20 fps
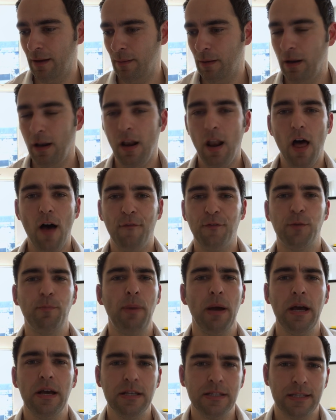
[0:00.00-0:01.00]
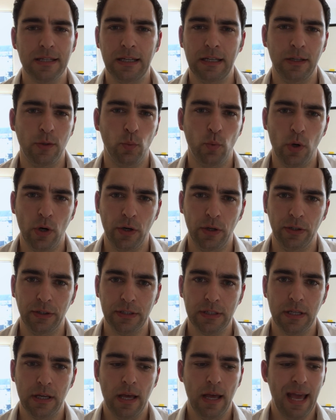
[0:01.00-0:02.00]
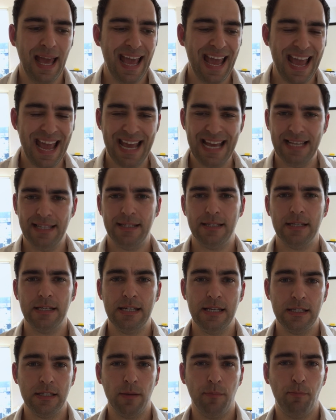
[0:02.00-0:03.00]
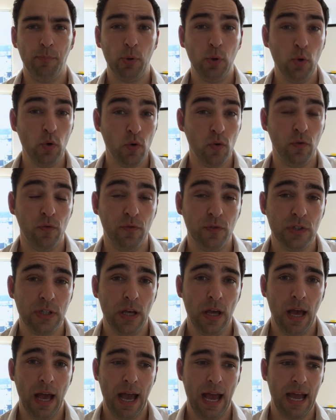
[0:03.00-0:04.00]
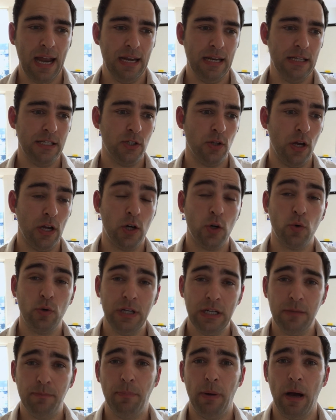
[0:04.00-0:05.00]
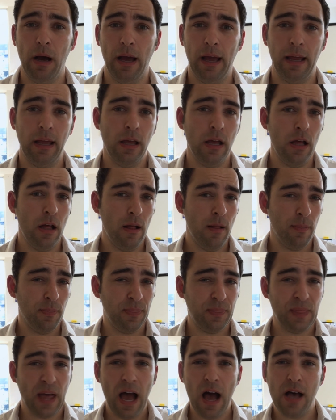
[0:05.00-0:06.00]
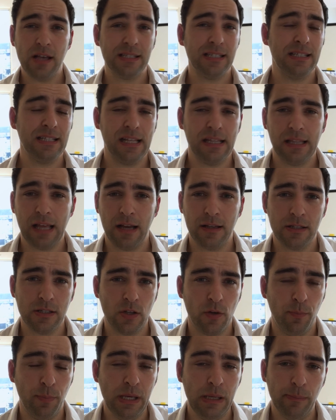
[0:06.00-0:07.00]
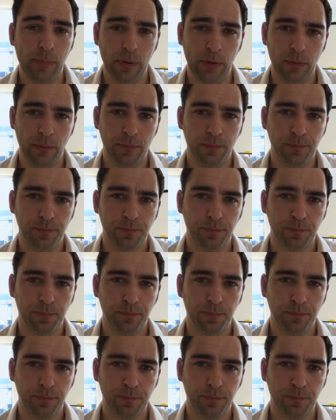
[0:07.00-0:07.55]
loved person in the world is disapproved and is not agreed by thousands and thousands of people,